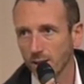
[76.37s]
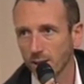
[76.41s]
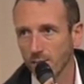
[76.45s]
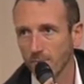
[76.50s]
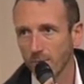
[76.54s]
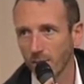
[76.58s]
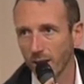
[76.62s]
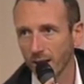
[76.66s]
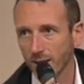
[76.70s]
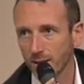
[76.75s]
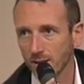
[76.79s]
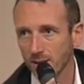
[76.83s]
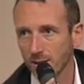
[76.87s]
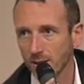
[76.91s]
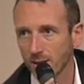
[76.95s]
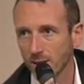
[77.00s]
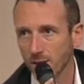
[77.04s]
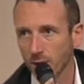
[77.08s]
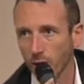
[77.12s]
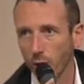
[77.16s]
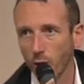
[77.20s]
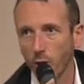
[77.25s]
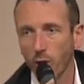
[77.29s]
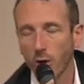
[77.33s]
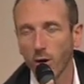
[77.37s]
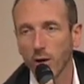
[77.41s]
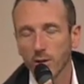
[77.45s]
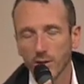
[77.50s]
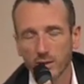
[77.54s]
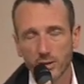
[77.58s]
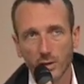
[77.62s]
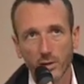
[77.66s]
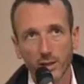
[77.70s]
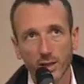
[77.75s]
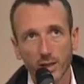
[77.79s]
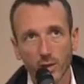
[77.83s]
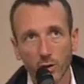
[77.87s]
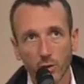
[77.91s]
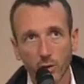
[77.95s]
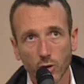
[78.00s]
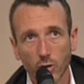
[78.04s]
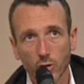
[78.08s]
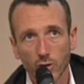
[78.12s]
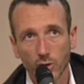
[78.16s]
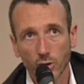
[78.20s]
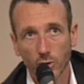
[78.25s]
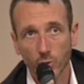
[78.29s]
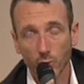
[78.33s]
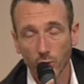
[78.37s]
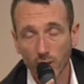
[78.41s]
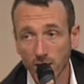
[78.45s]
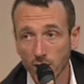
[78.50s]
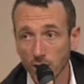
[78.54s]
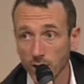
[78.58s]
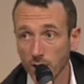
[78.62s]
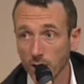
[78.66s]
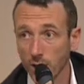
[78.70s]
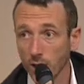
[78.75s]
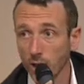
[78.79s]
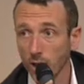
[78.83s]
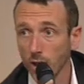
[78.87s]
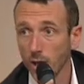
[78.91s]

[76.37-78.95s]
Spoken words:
impacting, or sorry, a cause on which